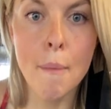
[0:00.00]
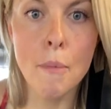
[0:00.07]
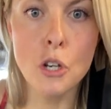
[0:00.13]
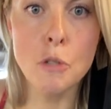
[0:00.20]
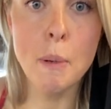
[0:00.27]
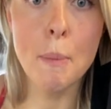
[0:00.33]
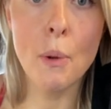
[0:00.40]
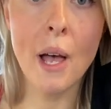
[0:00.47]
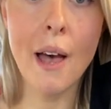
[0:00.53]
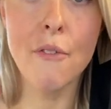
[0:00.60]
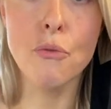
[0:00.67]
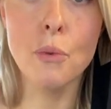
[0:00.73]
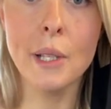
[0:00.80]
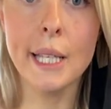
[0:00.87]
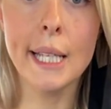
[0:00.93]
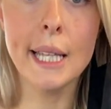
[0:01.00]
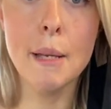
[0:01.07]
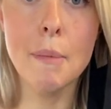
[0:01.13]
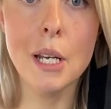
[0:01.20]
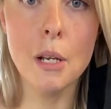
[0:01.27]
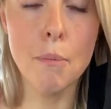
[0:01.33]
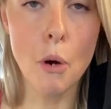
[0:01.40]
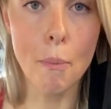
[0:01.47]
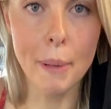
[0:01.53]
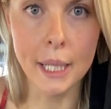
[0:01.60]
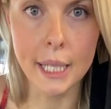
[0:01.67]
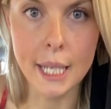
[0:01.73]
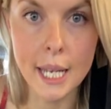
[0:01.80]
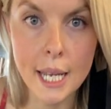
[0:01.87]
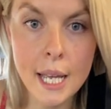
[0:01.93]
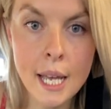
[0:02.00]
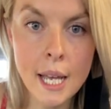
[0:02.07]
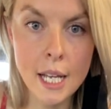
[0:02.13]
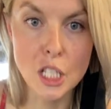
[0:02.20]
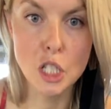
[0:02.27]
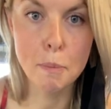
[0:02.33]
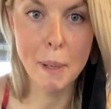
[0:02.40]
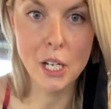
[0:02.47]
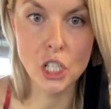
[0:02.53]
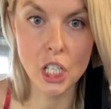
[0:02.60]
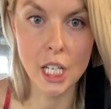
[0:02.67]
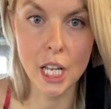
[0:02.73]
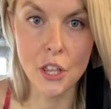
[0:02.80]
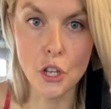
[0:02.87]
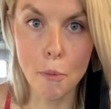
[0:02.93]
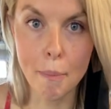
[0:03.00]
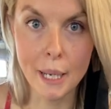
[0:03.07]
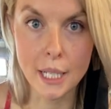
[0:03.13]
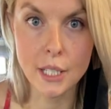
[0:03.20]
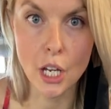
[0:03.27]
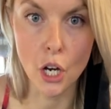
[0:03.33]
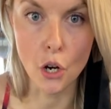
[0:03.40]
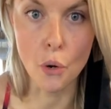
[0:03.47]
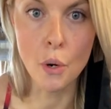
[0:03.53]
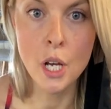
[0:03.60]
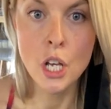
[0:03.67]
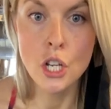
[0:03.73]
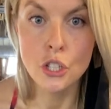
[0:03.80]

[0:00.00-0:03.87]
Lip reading: Most people have really limited mobility, especially in their big toe.